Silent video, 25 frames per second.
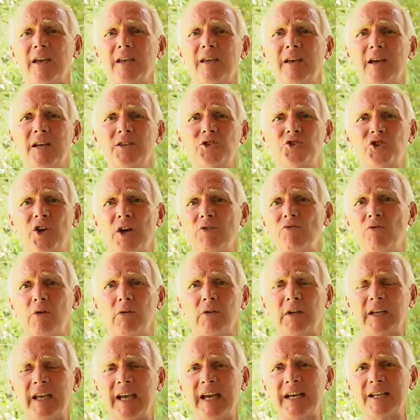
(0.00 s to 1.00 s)
a, a
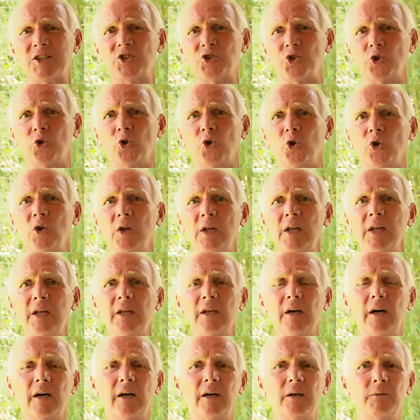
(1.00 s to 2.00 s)
general catch all
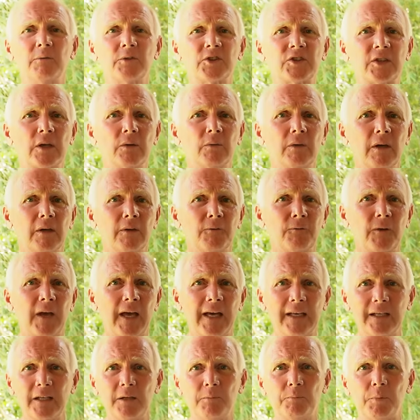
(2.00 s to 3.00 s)
um, so if
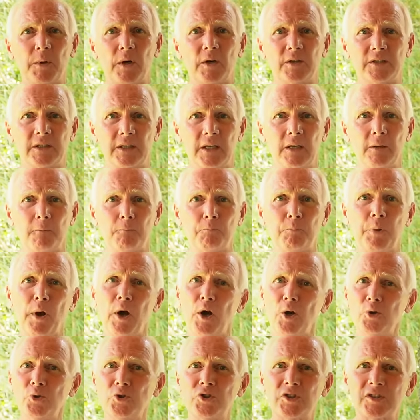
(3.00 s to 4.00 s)
anybody
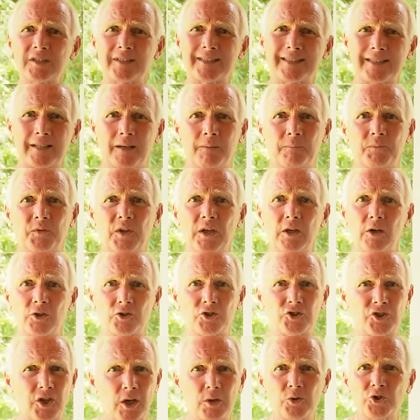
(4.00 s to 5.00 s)
posts something
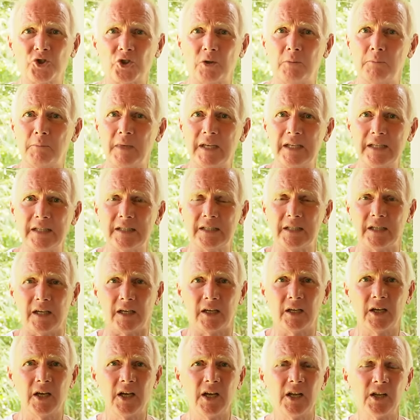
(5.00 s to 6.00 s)
on social
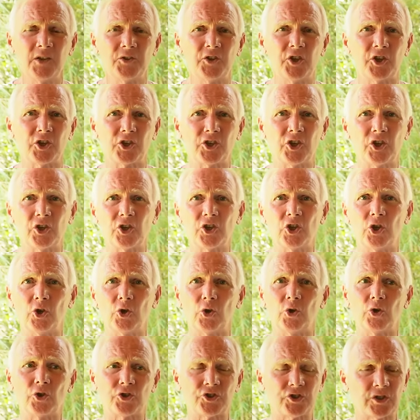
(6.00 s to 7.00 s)
media that can
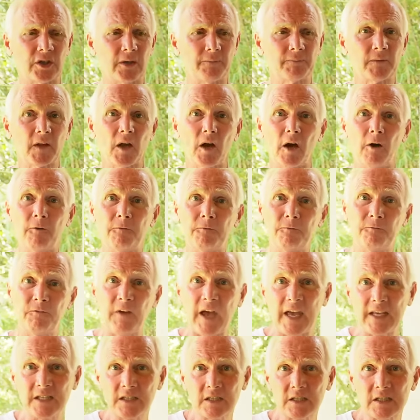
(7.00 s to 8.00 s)
cause
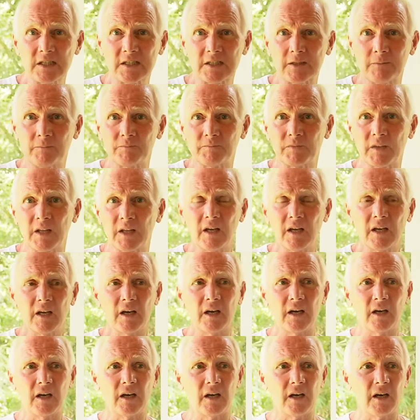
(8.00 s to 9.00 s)
offense,
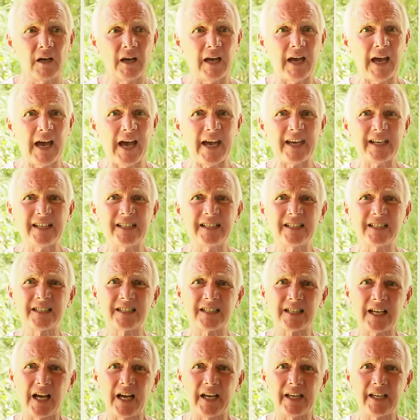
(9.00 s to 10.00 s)
uh,
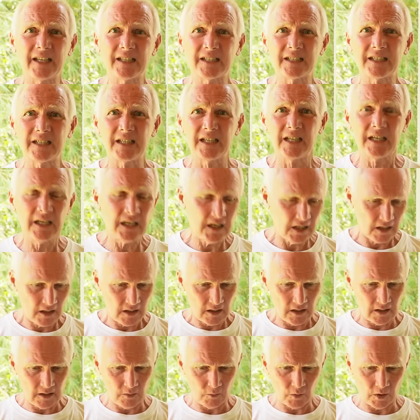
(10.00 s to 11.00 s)
anxiety,
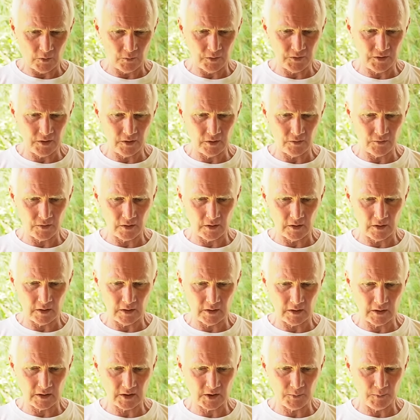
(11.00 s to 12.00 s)
uh, what were the other
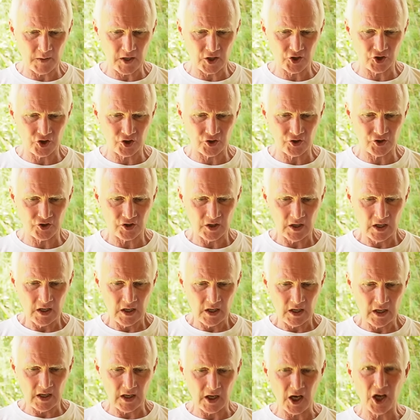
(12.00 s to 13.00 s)
uh, expressions?
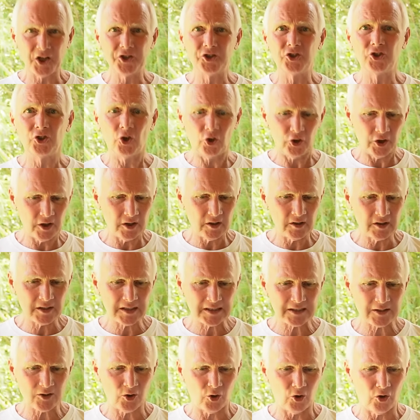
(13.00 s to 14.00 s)
Uh,
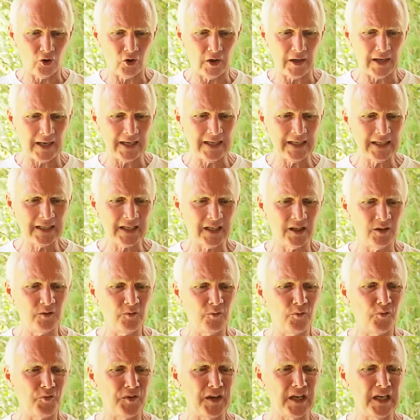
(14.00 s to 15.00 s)
annoyance or
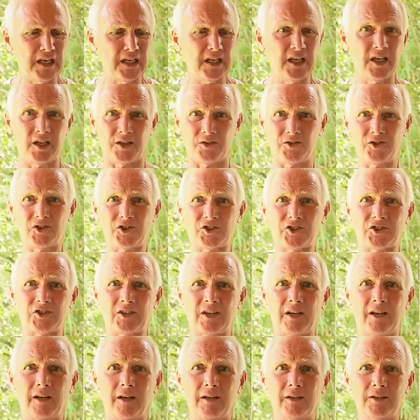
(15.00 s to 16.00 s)
inconvenience
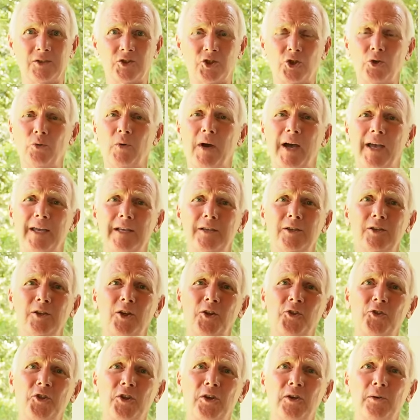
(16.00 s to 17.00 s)
to
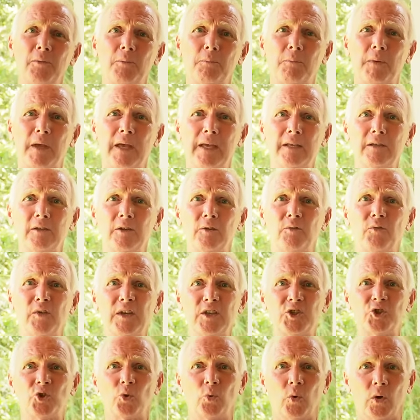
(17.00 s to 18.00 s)
another
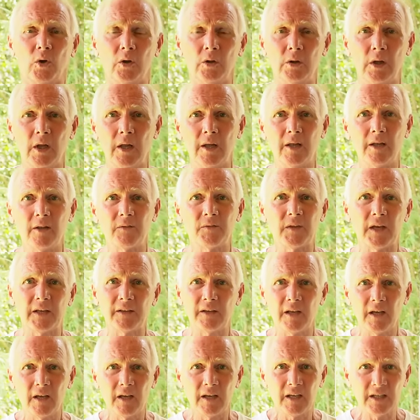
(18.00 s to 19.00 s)
individual,
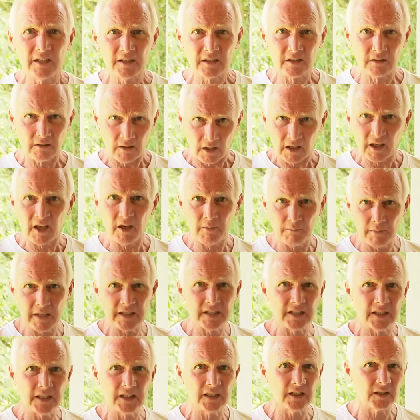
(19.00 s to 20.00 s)
then he's
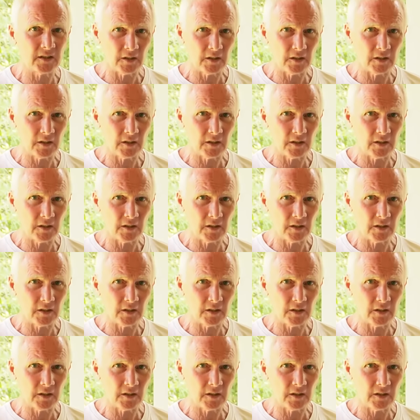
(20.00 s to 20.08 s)
committing